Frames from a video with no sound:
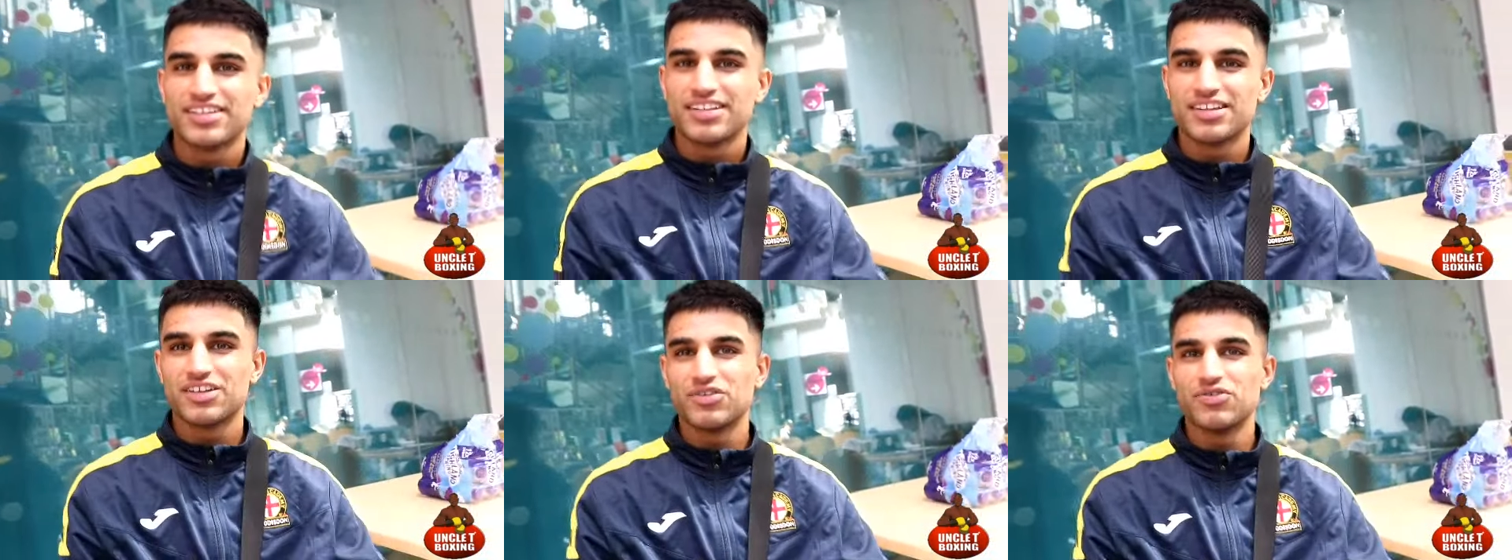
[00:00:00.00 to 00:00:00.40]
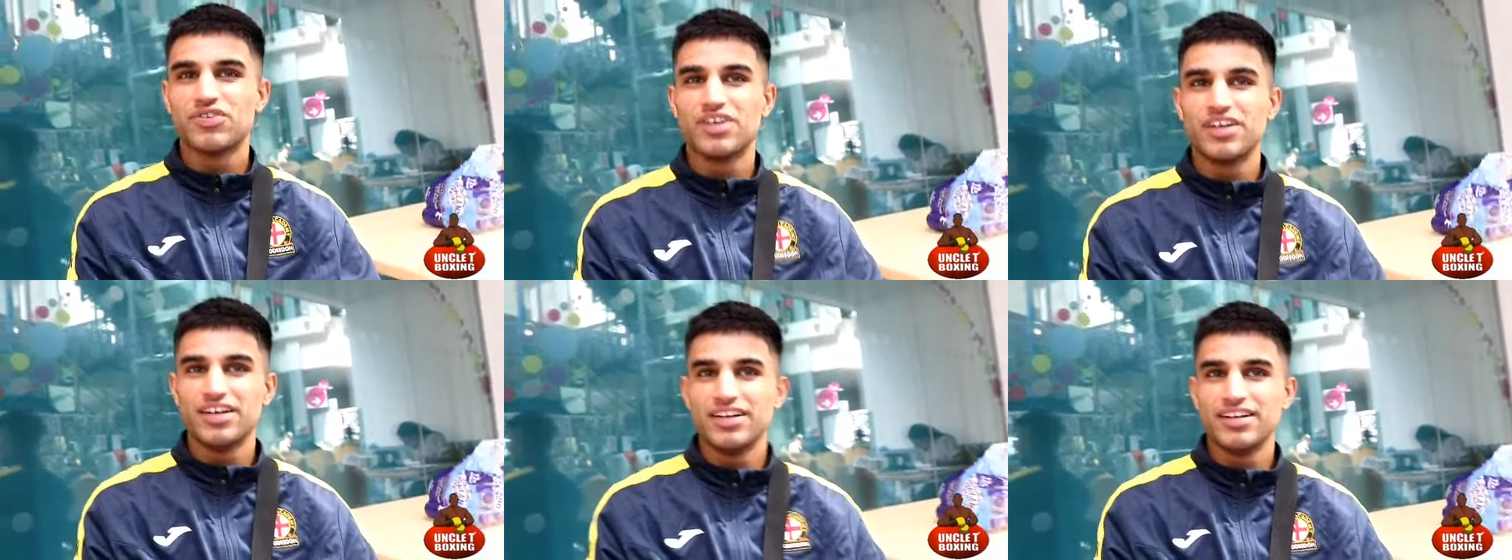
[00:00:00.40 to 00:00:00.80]
Yeah. Tough
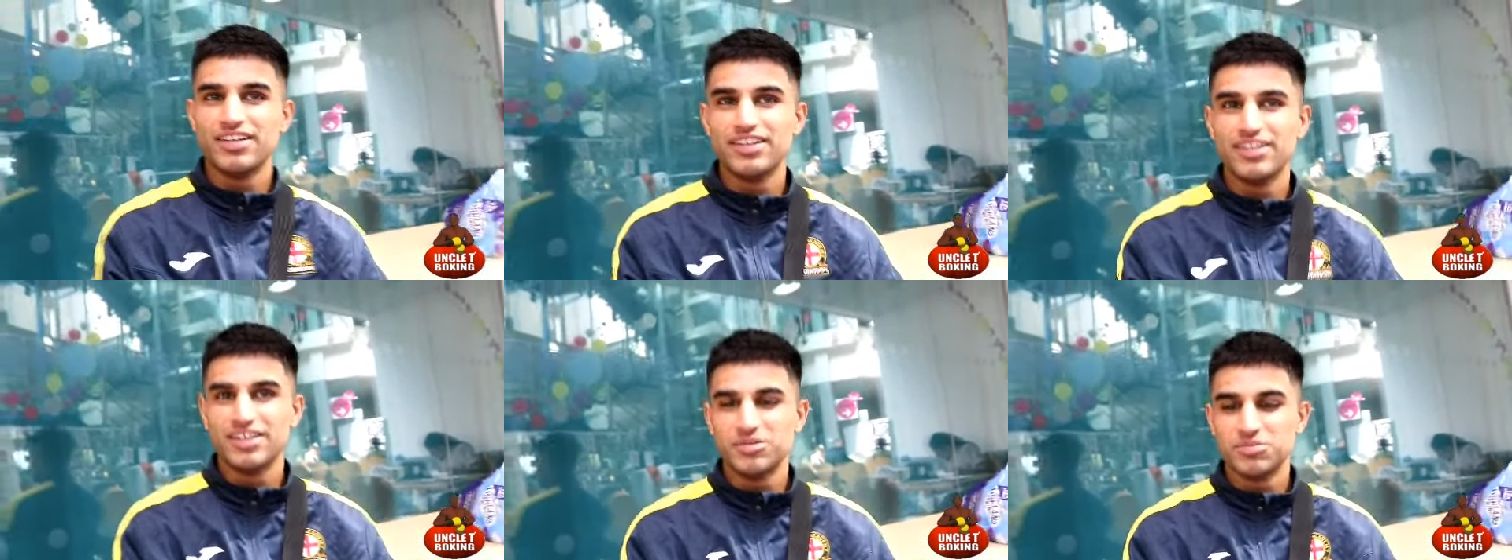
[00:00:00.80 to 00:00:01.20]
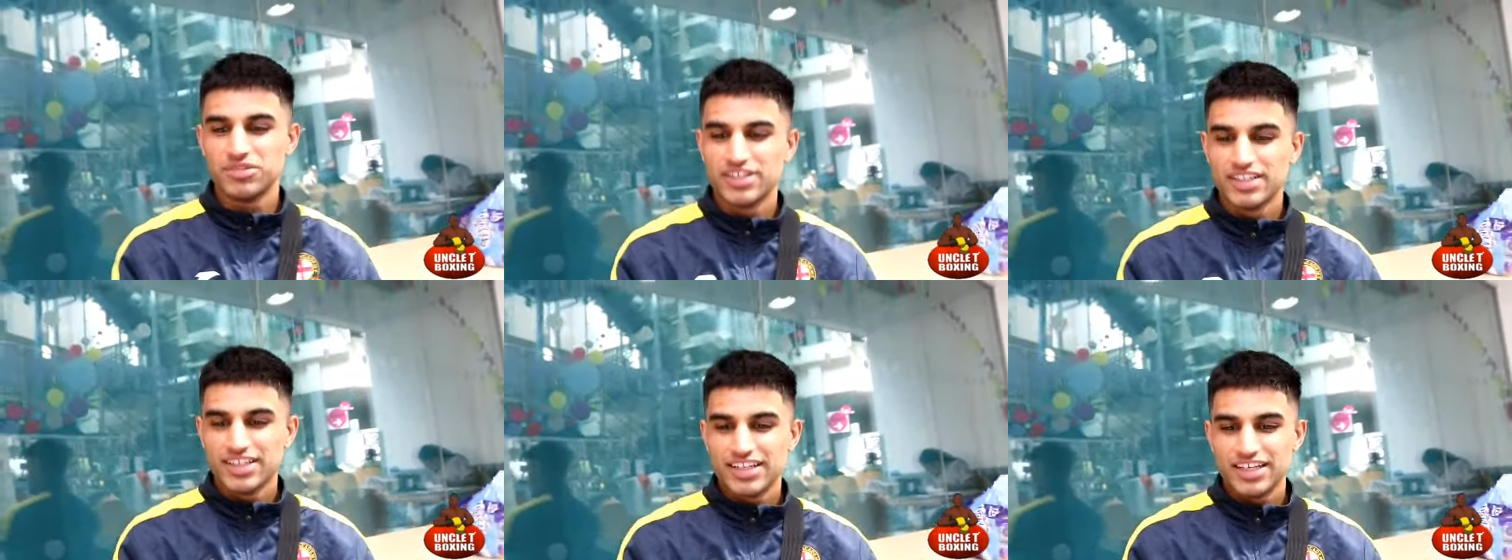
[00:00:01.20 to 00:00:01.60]
fight,
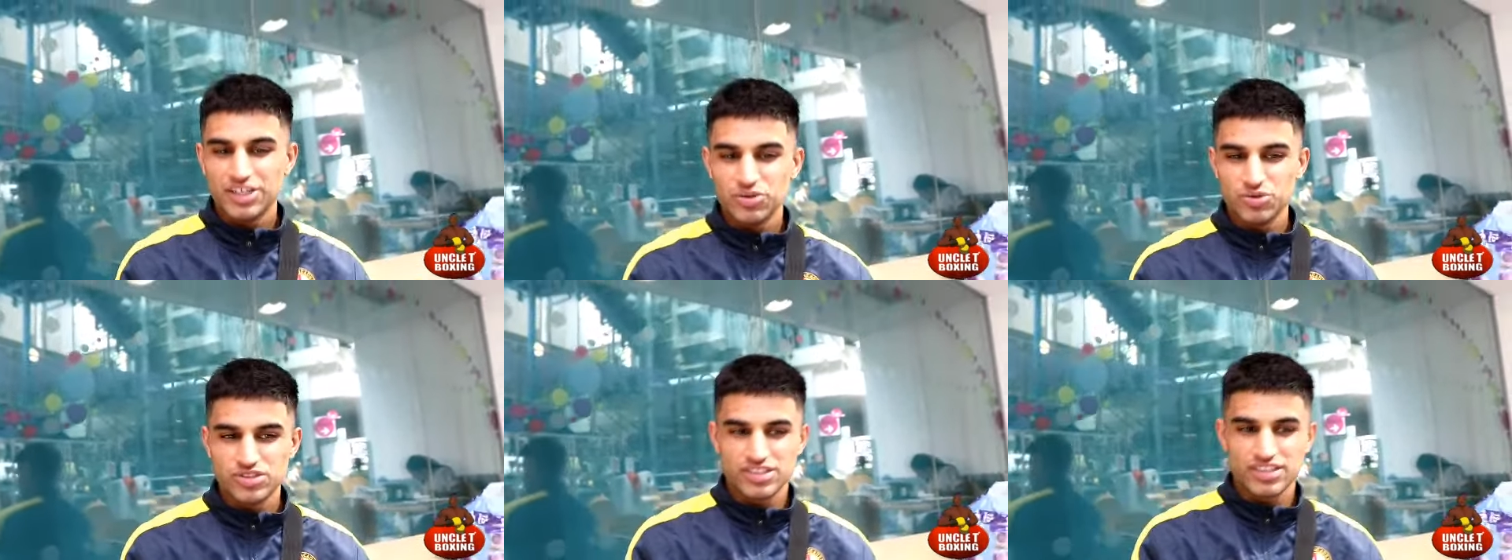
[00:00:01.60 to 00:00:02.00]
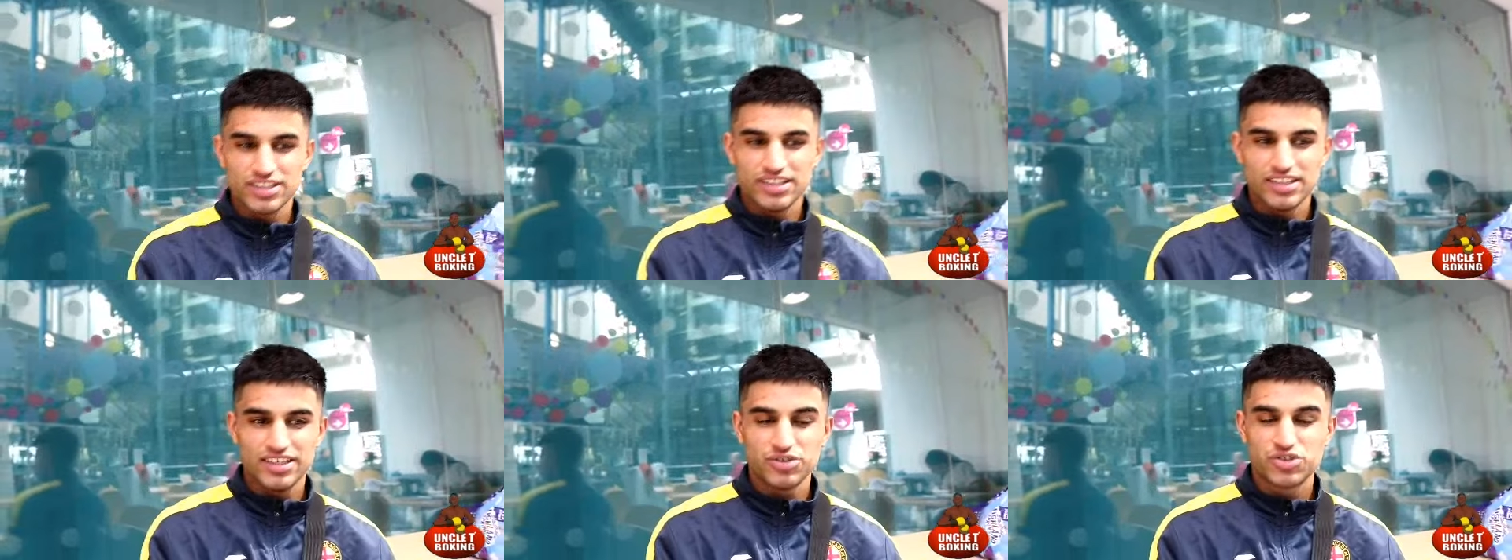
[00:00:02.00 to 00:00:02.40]
and um, was
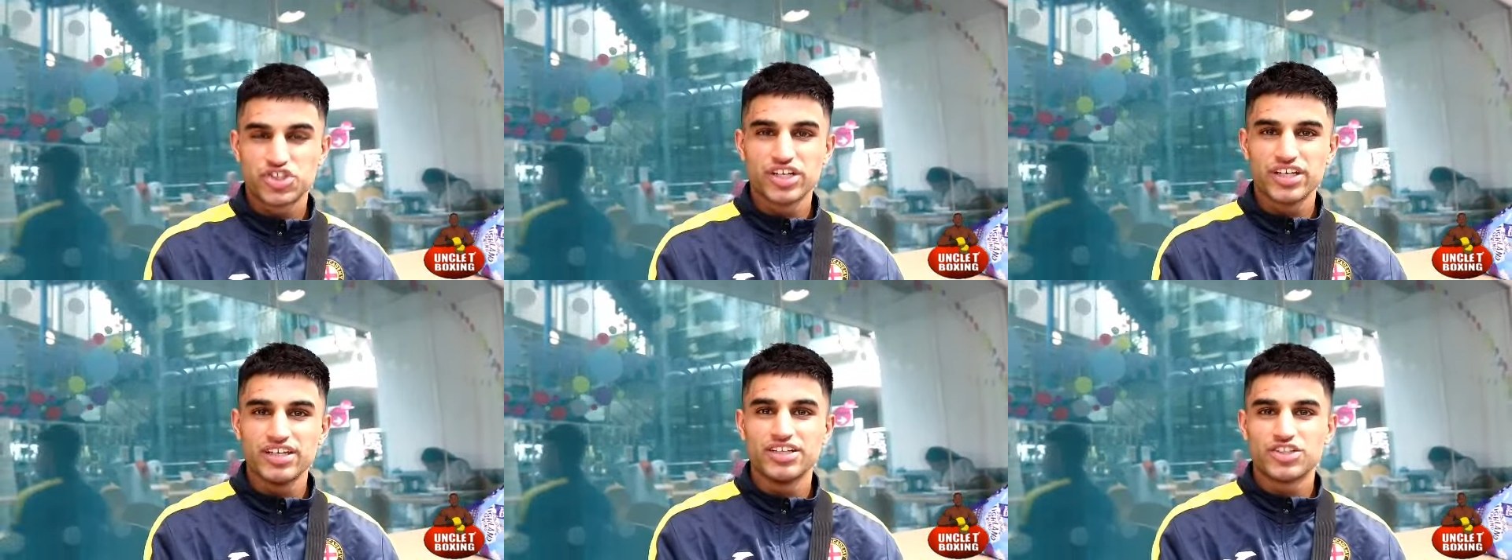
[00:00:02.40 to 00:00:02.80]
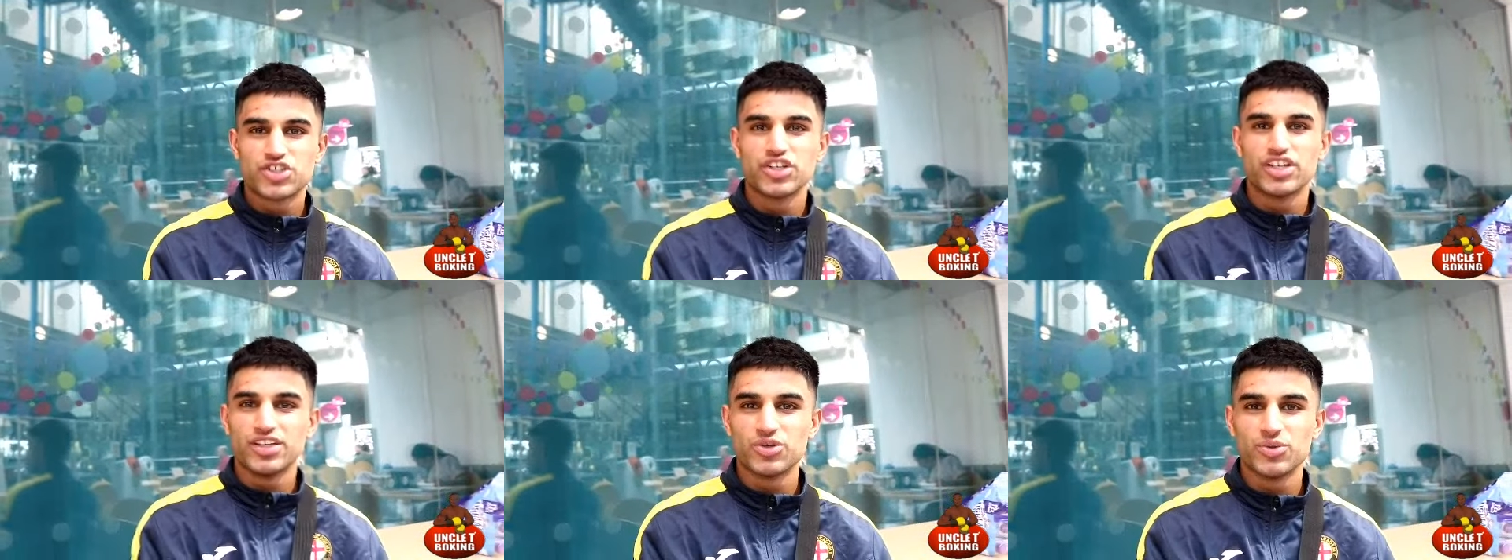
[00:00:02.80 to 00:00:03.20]
uh, tricky,
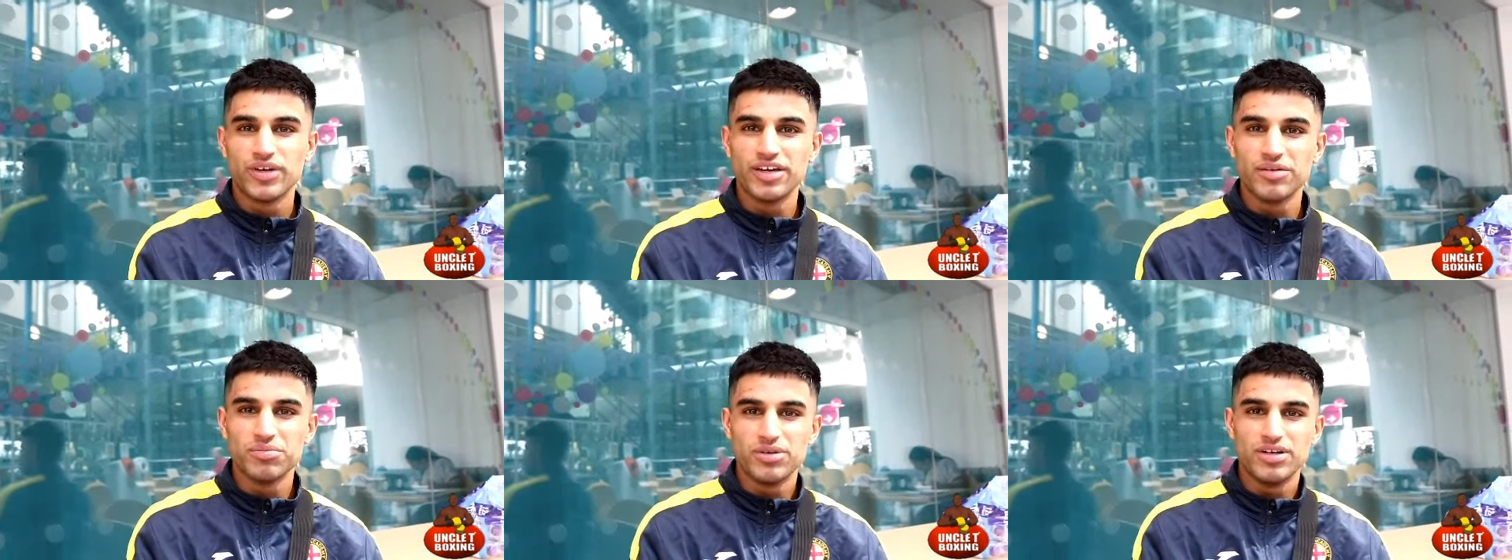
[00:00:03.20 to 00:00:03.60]
tricky to hit.